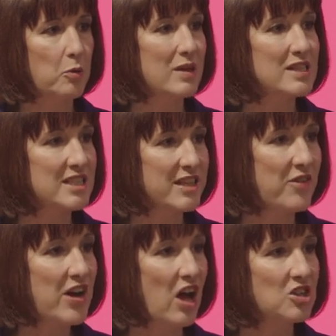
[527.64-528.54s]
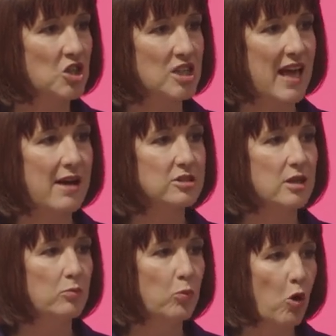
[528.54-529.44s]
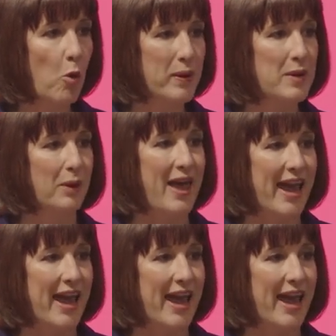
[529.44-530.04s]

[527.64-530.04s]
with 700,000 more people